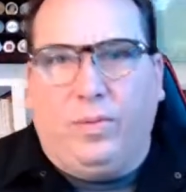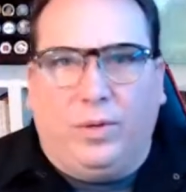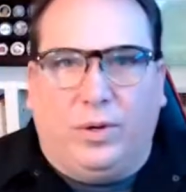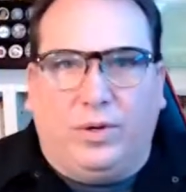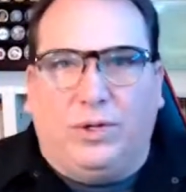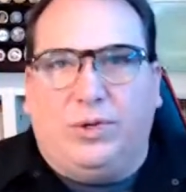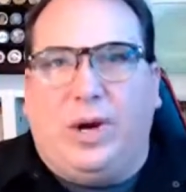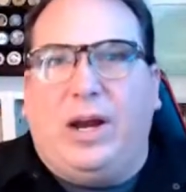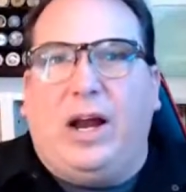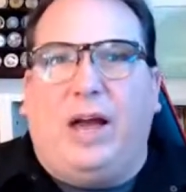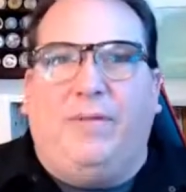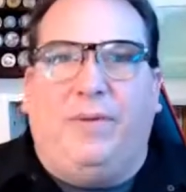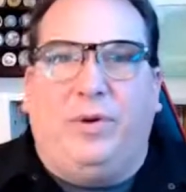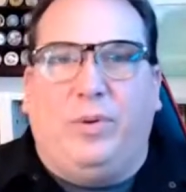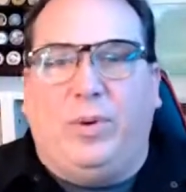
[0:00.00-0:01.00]
there's trade-off
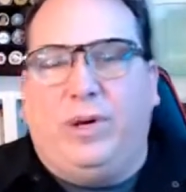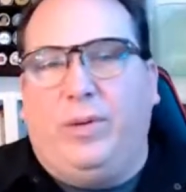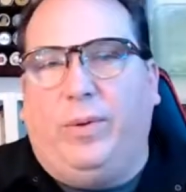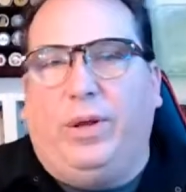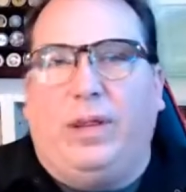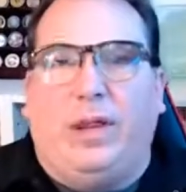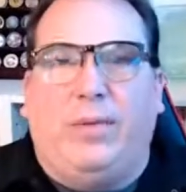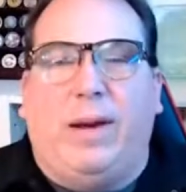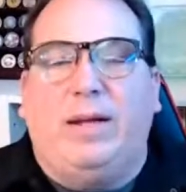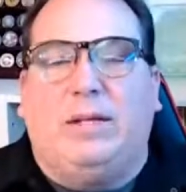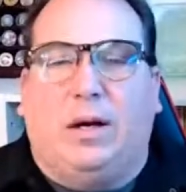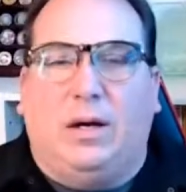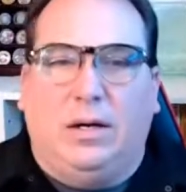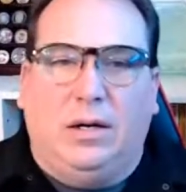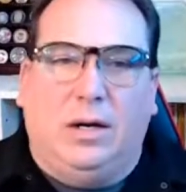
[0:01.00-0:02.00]
between what the threats are,